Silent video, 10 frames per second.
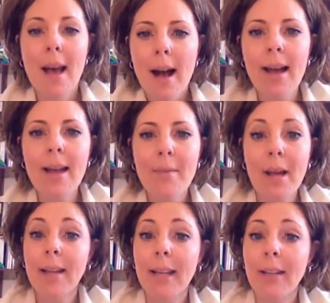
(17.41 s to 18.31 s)
I am
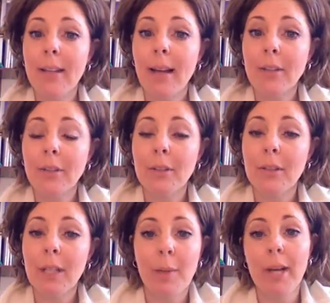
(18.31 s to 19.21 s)
not going to get a doctoral
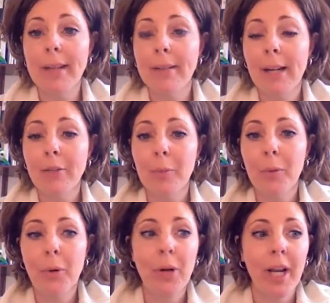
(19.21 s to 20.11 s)
degree, or I'm not in a doctoral
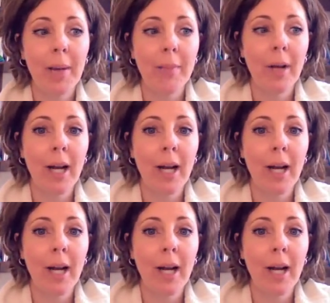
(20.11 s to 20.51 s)
program.